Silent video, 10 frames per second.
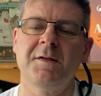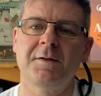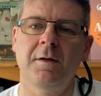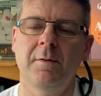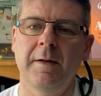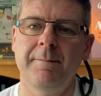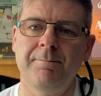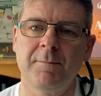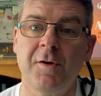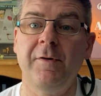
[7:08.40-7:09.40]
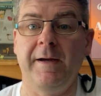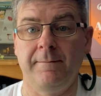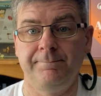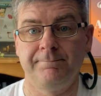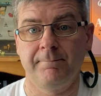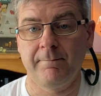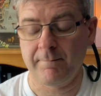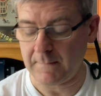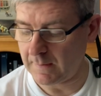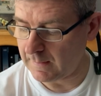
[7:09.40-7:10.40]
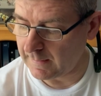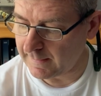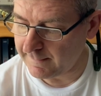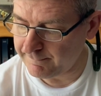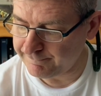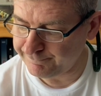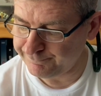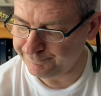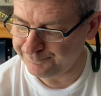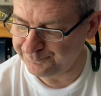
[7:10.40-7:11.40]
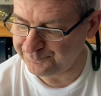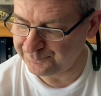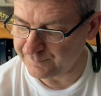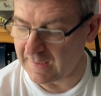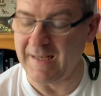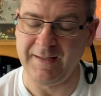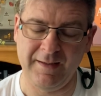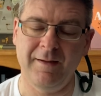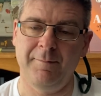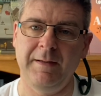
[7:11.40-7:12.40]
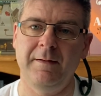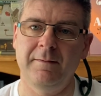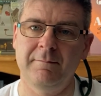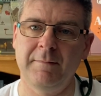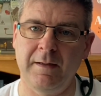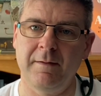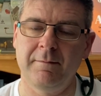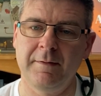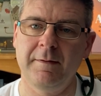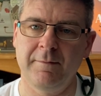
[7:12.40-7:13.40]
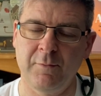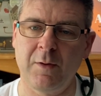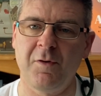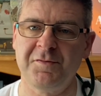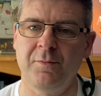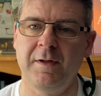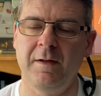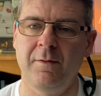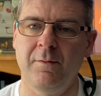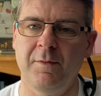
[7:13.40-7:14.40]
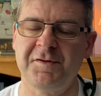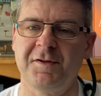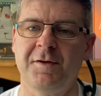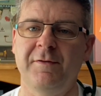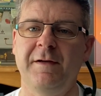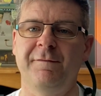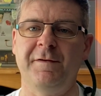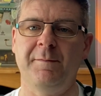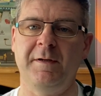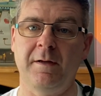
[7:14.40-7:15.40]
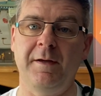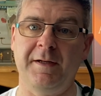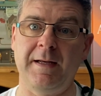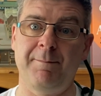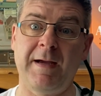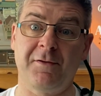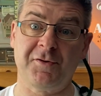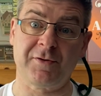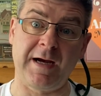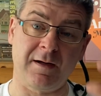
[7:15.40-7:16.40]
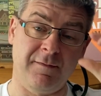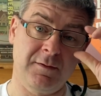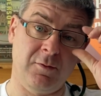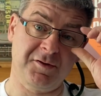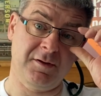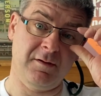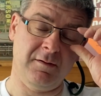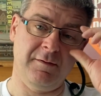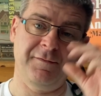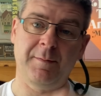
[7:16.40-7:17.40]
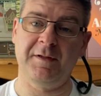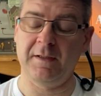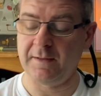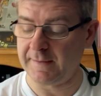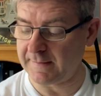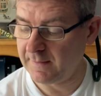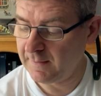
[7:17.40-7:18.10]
so Korea. And yeah, I mean, you know, when you watch a Korean film, you know you're going to get back on track after watching a film I didn't like.